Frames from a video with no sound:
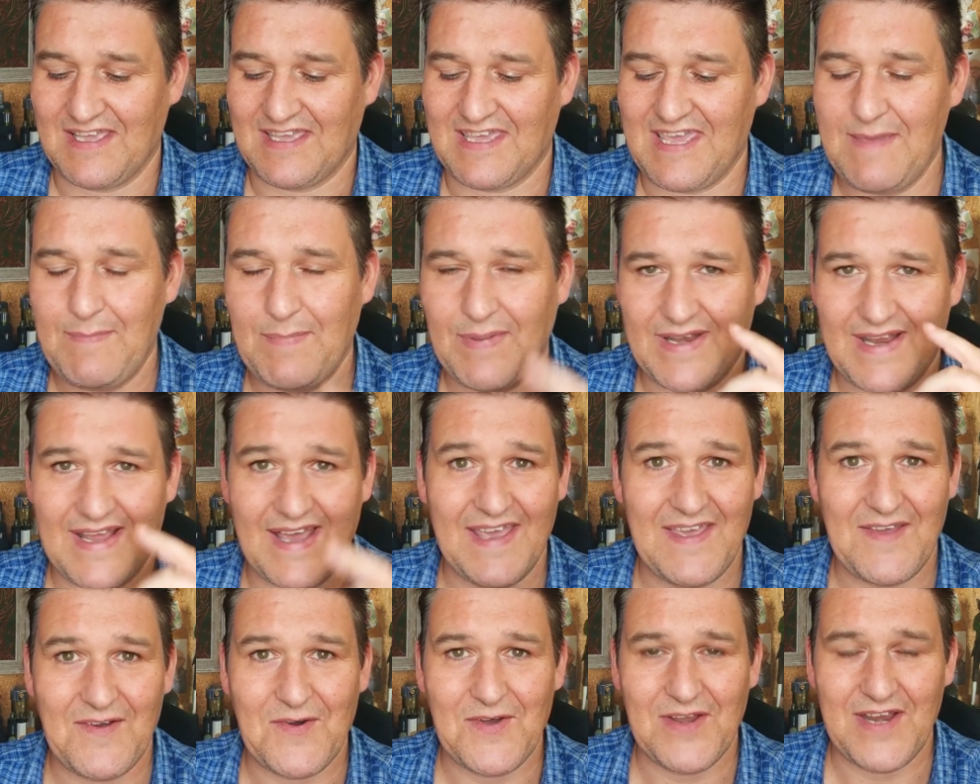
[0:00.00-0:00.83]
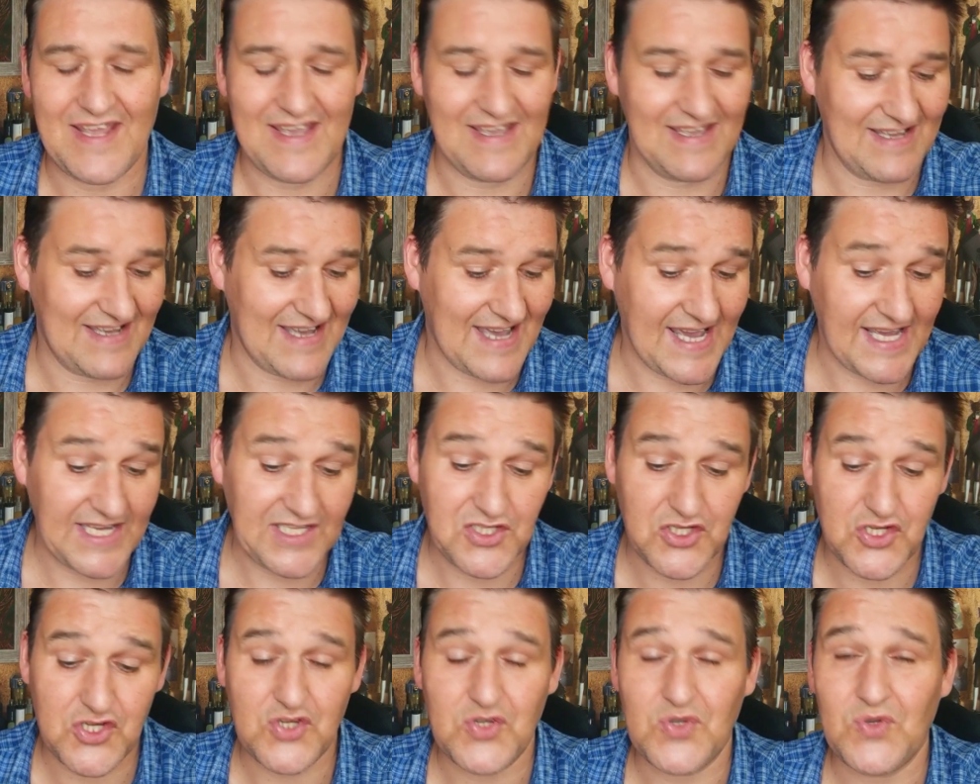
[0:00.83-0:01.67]
Keep an eye on it. I
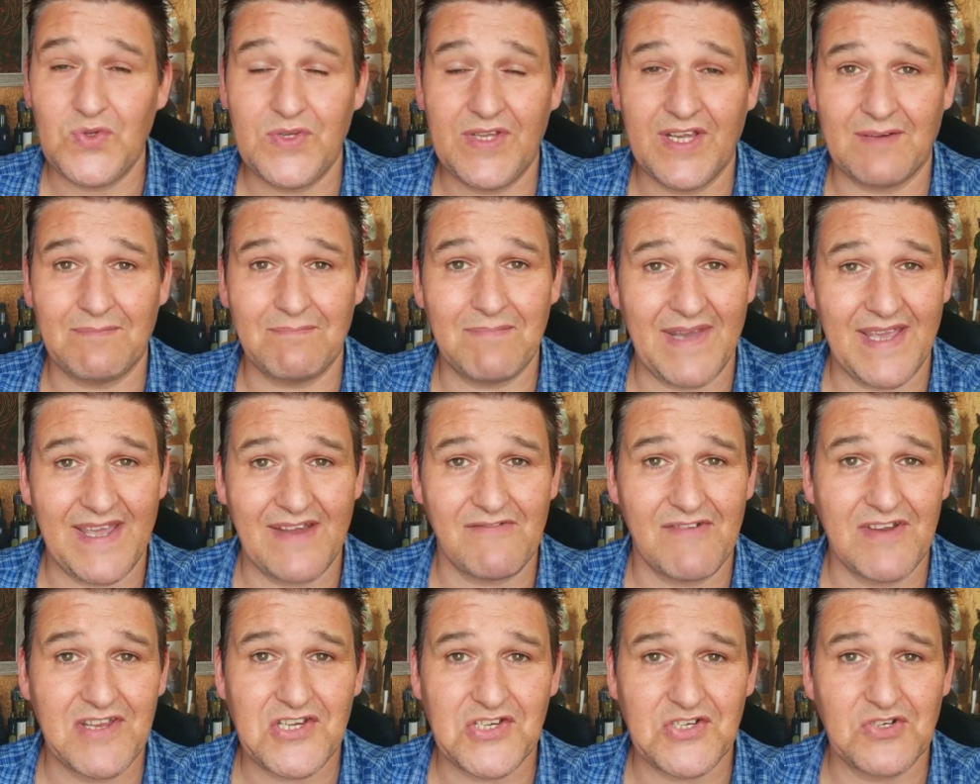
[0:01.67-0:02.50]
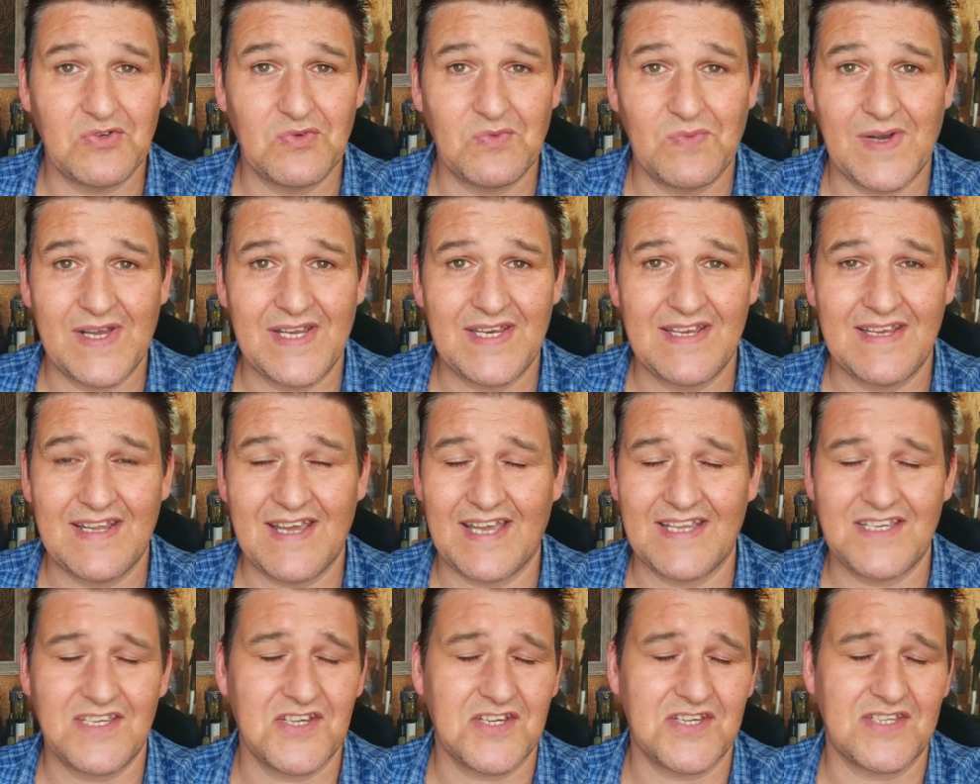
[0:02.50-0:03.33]
chewed up my original one.
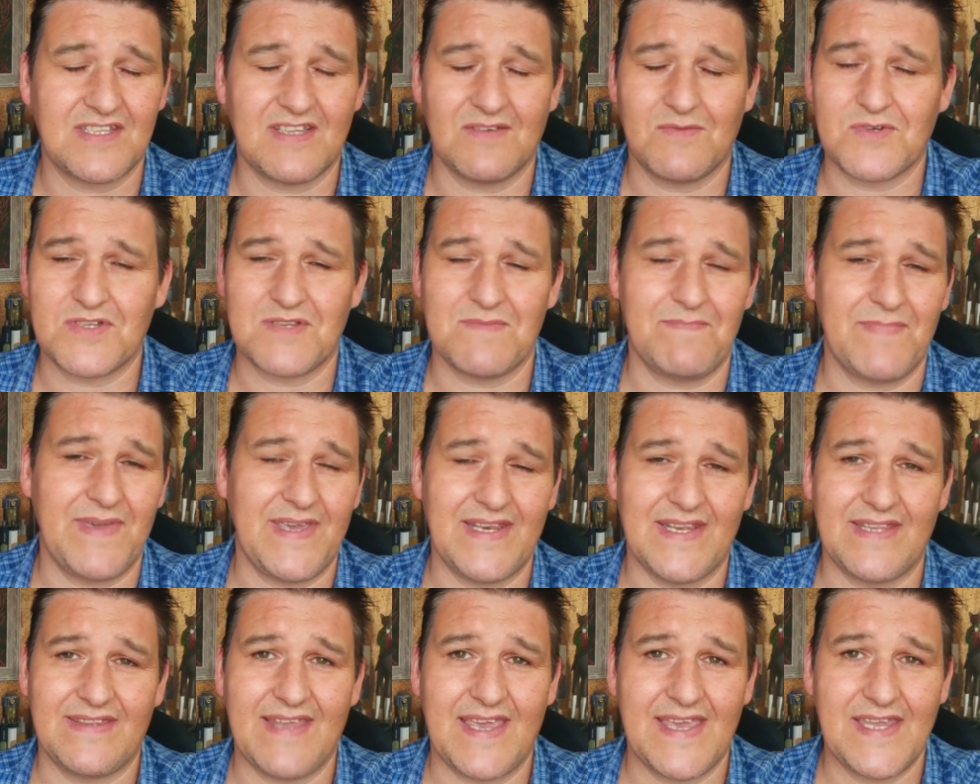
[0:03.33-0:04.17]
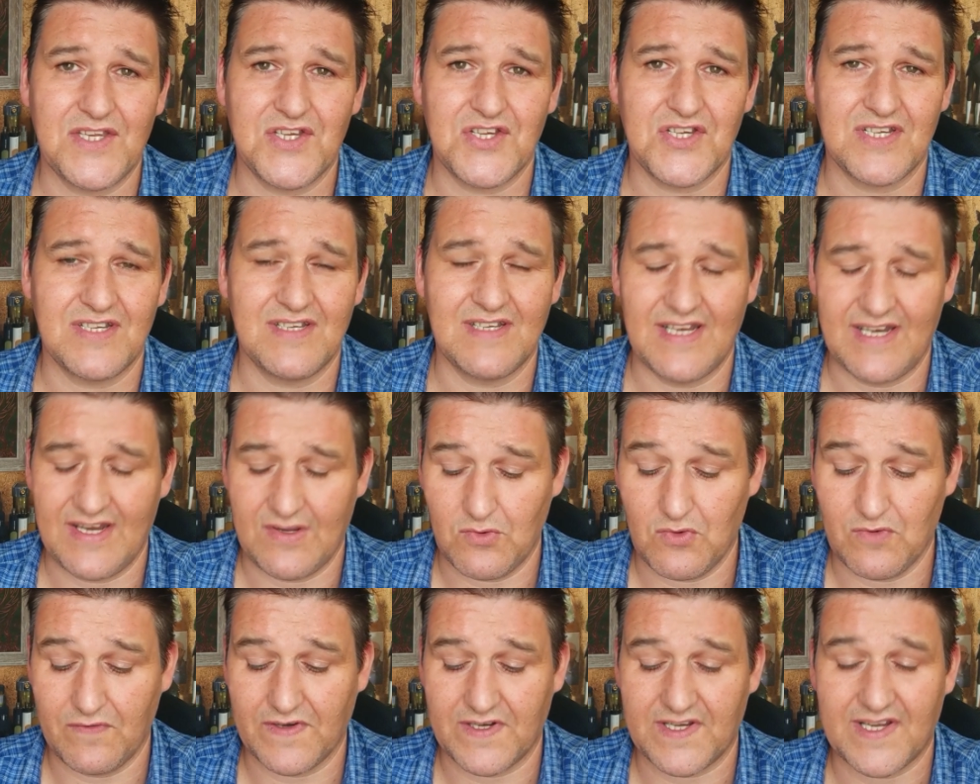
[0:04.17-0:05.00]
I wasn't paying attention, and I
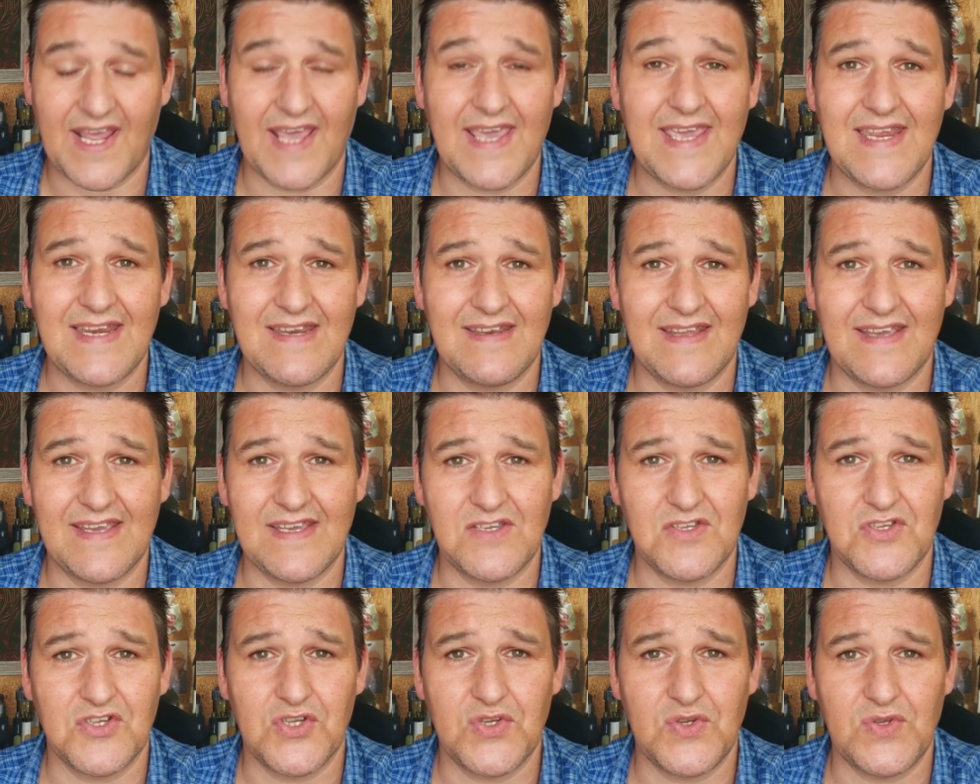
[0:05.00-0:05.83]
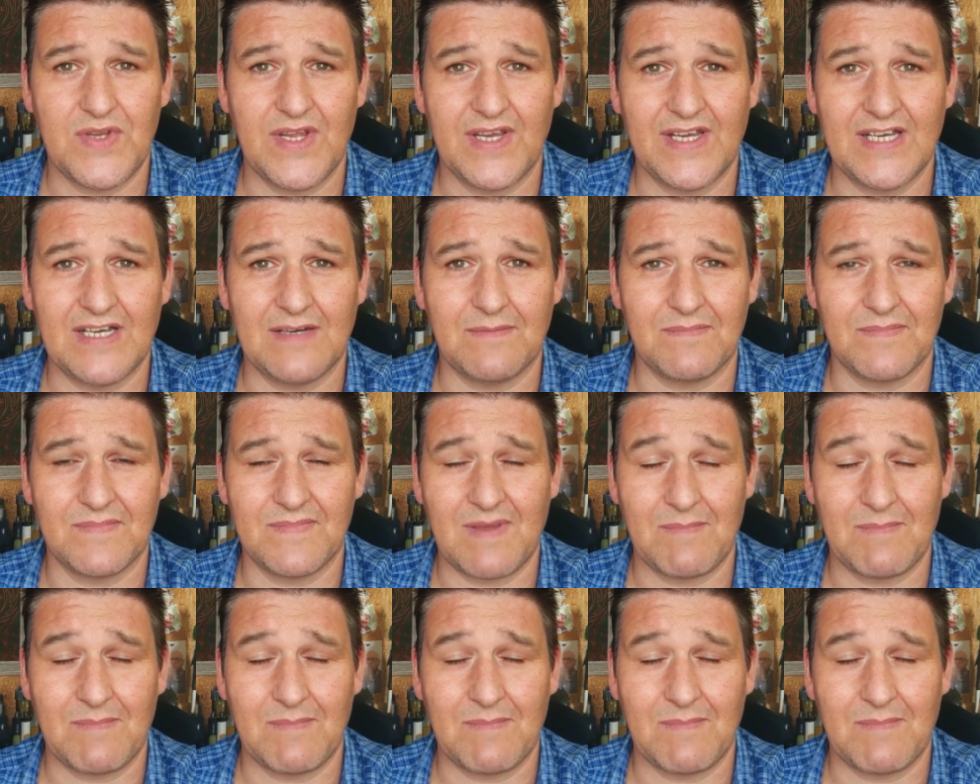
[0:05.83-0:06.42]
over tightened it and chewed it up.